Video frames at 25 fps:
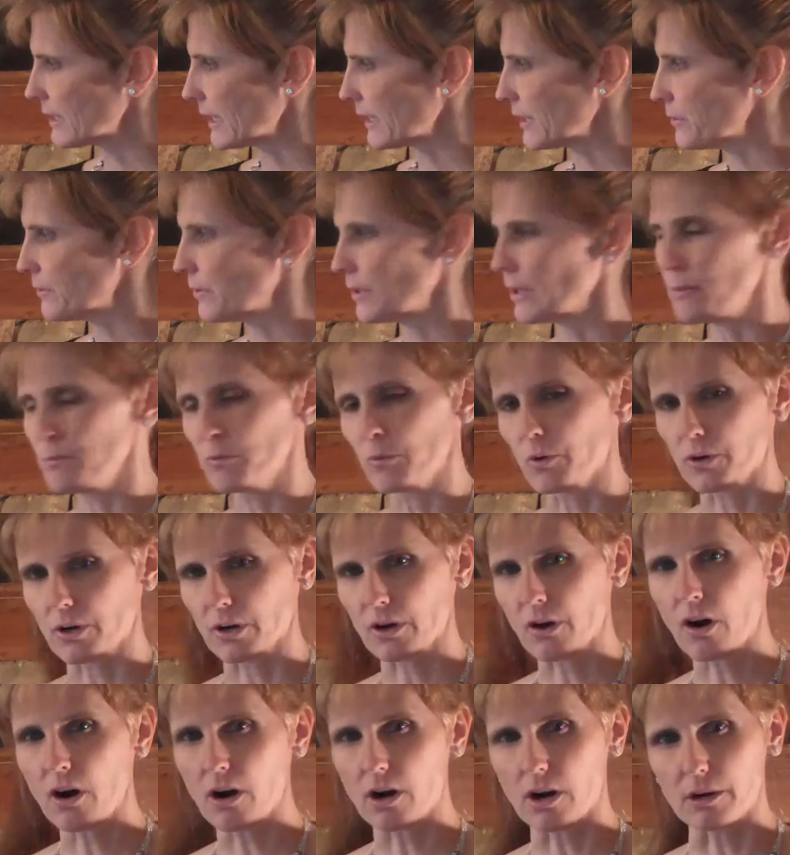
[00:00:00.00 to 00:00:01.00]
that you eat more
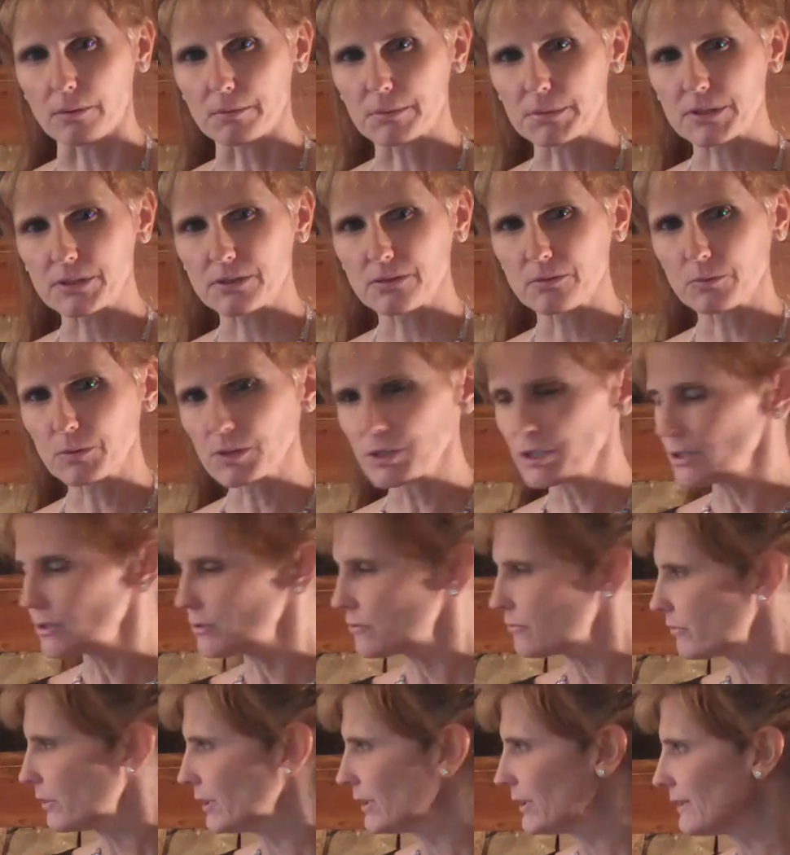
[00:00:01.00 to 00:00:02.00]
carbs, which
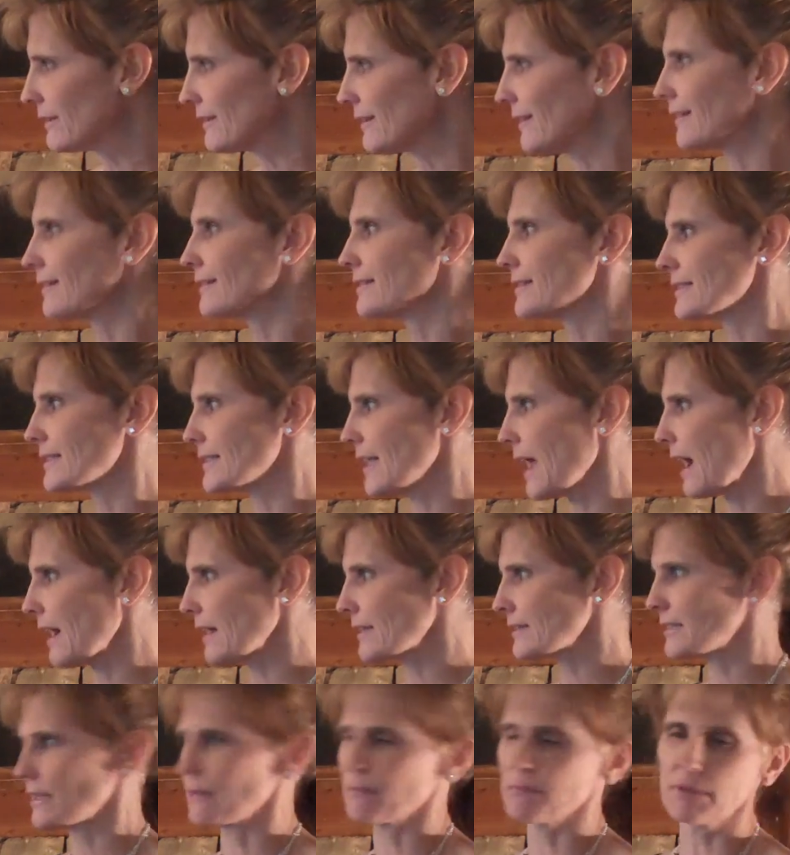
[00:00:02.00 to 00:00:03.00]
is really the
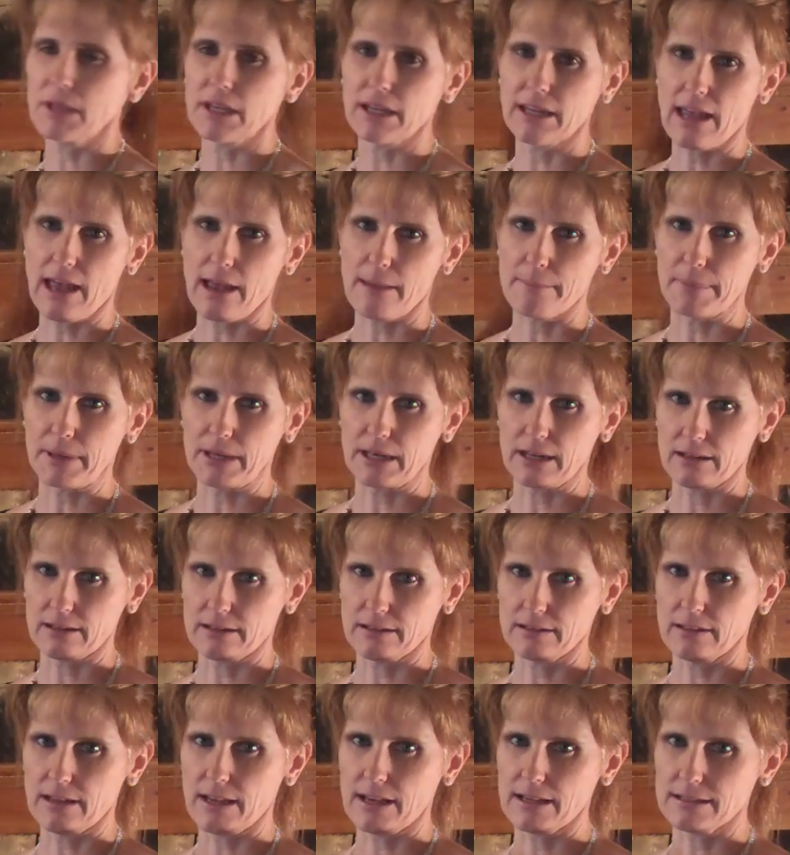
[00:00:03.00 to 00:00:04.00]
exact same thing happening
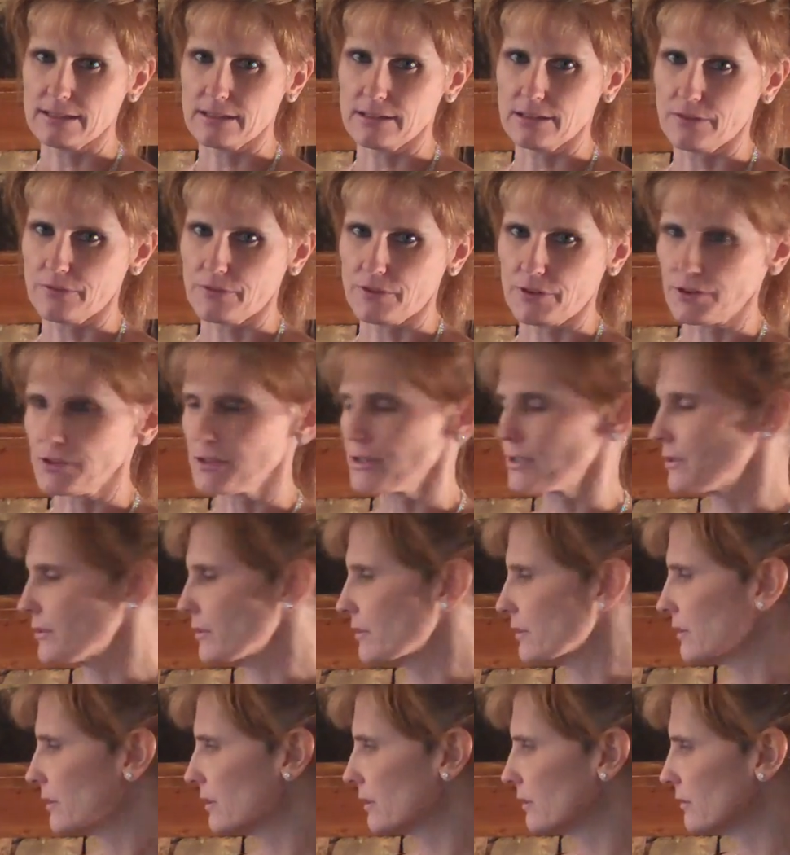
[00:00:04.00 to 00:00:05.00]
as in the first
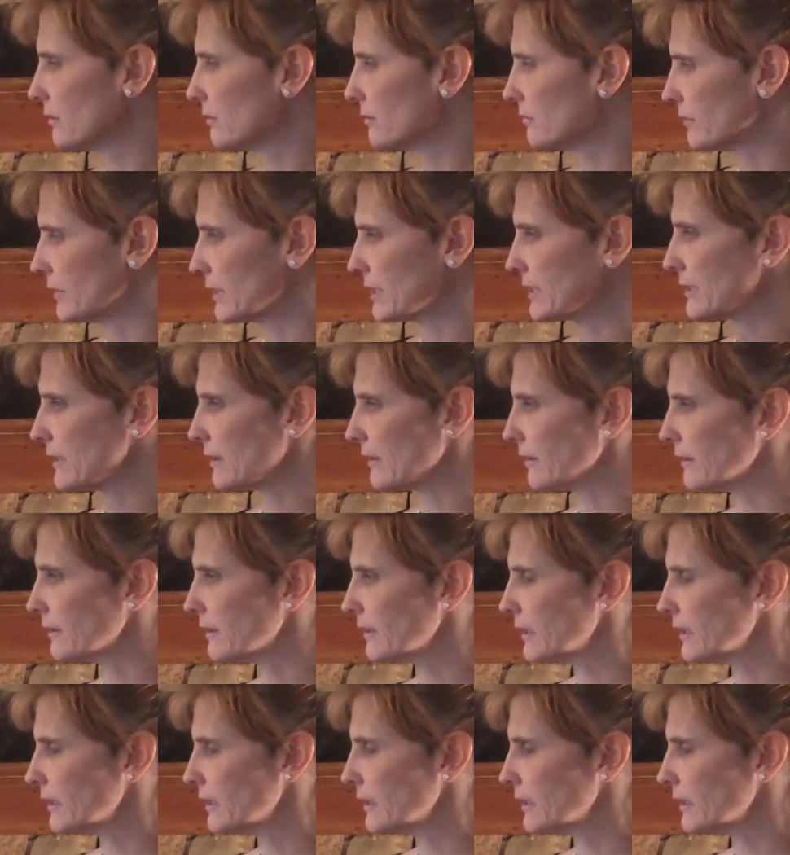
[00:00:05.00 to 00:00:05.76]
reason.